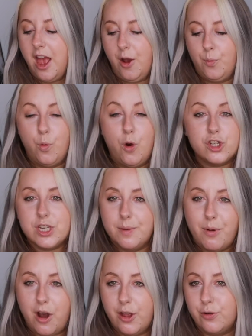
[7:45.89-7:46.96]
watching
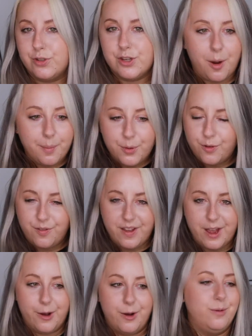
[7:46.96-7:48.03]
my autumnal
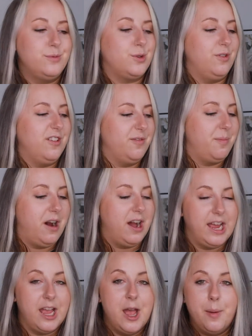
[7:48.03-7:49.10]
films with my